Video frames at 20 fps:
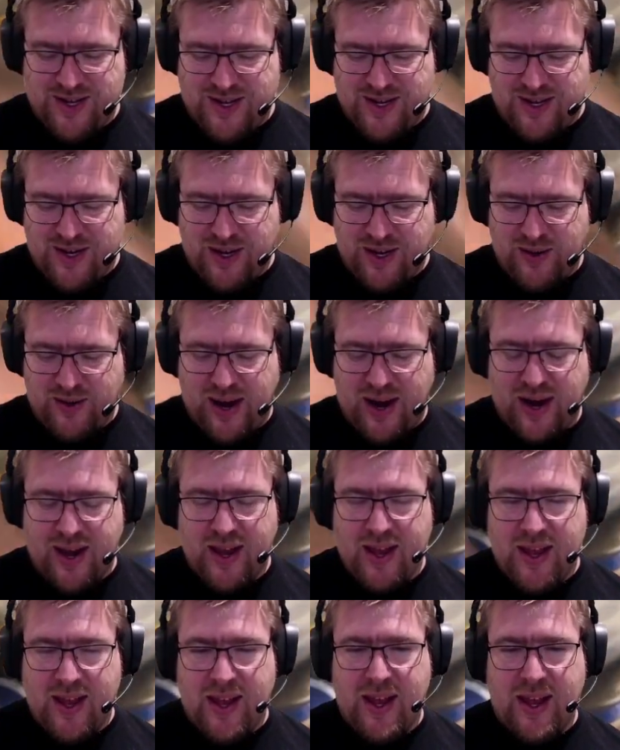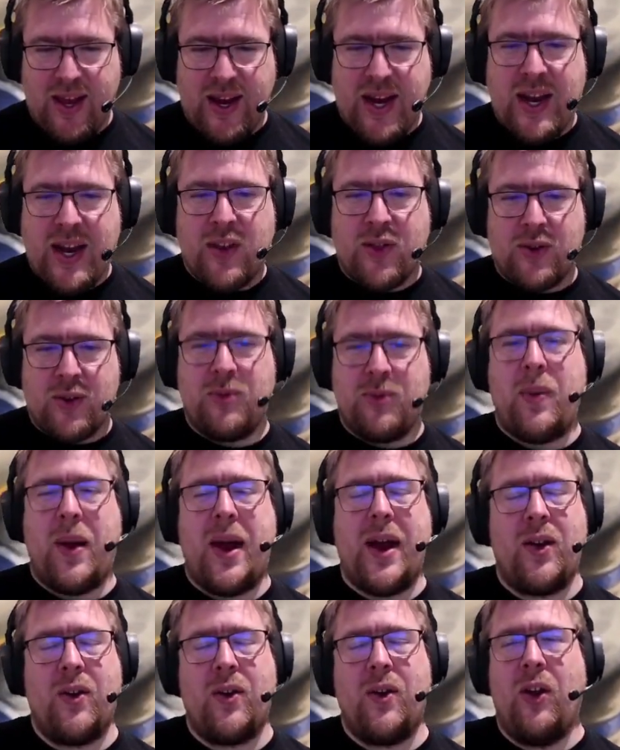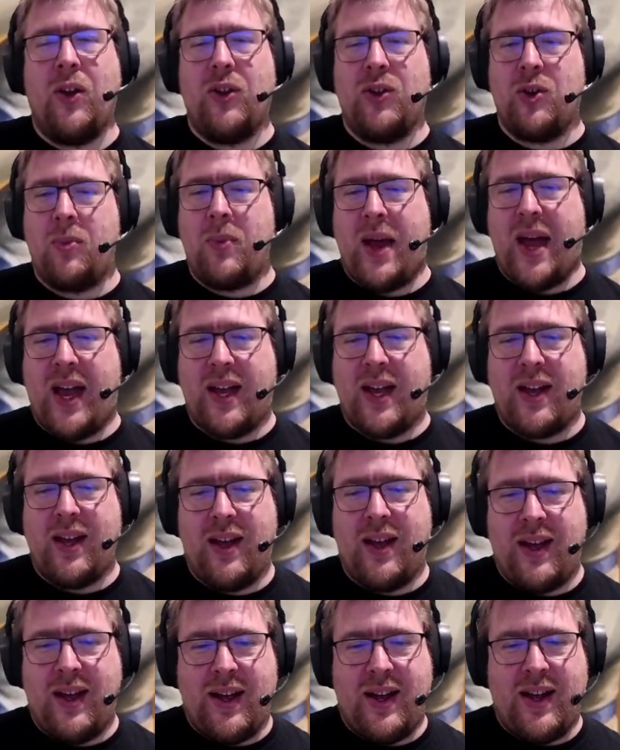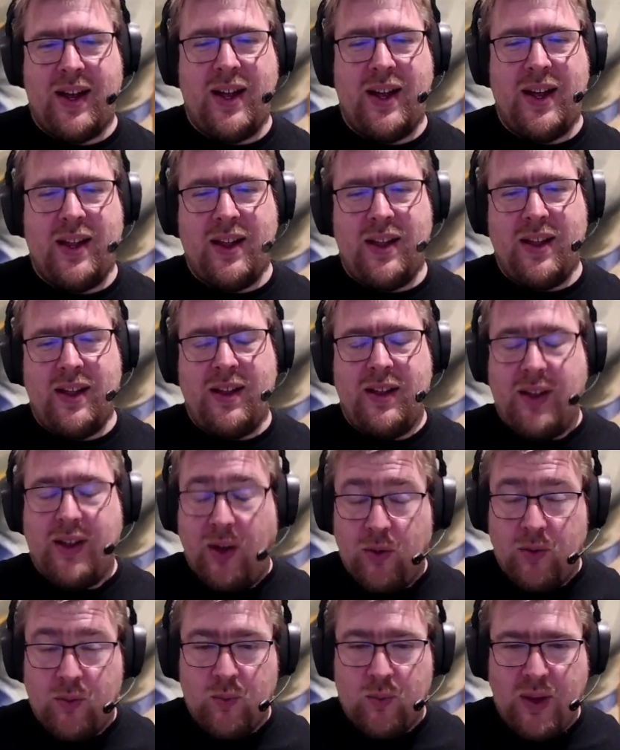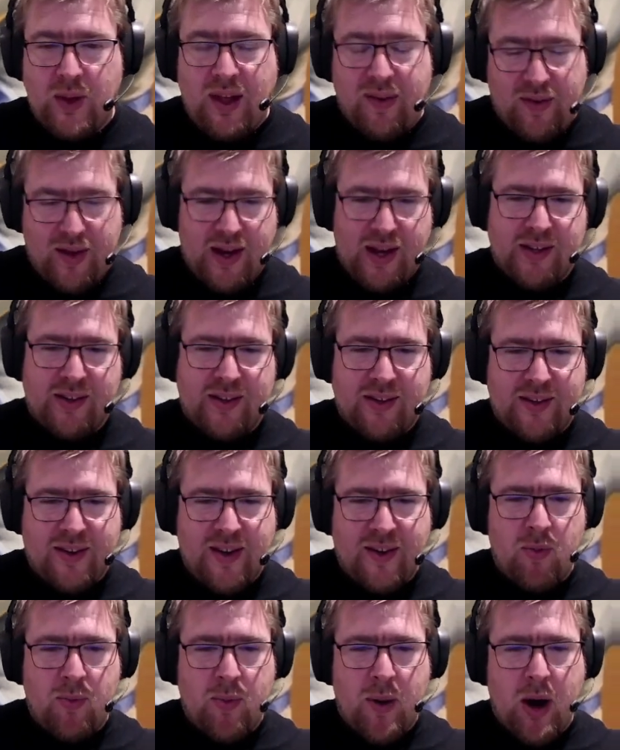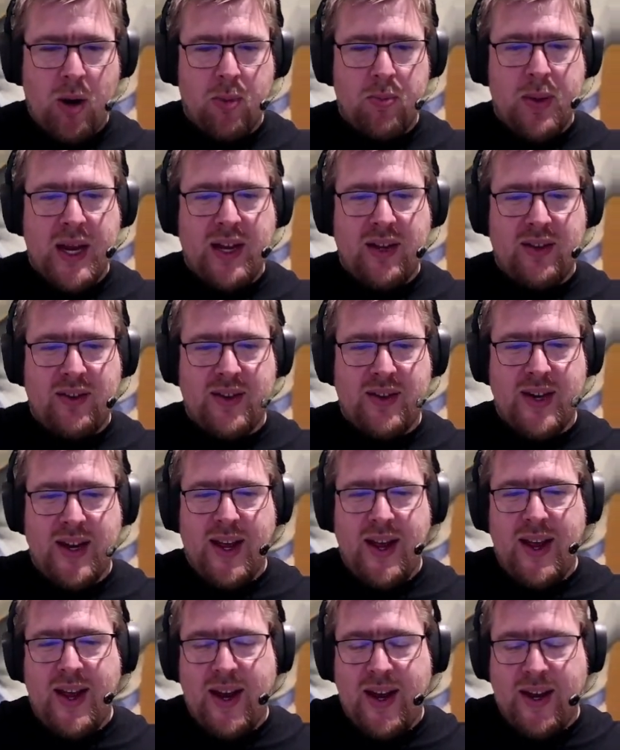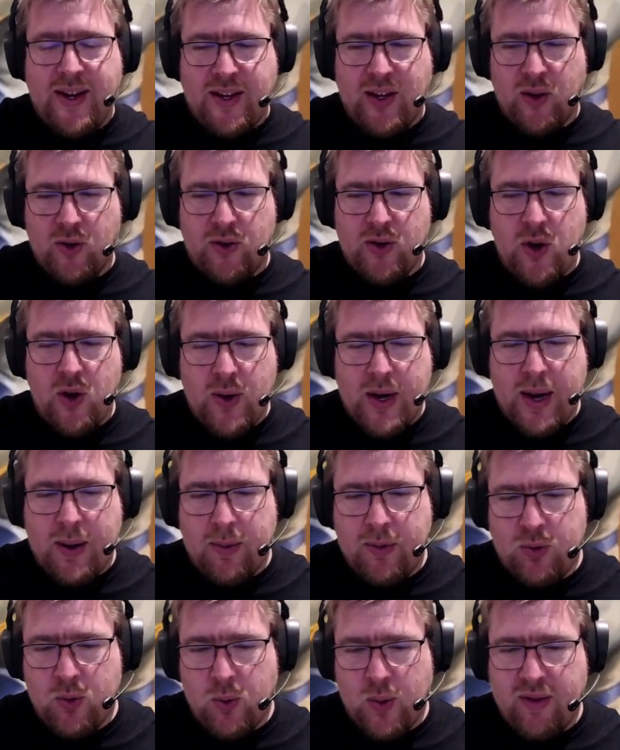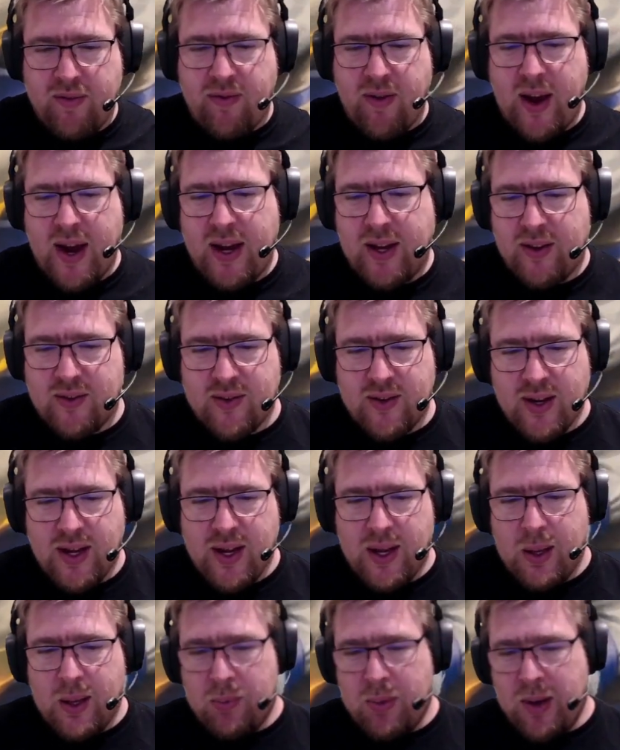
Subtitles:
Okay, Ether Spider also back. Love it. It's a 7-power beast. It deals no damage when it fights, but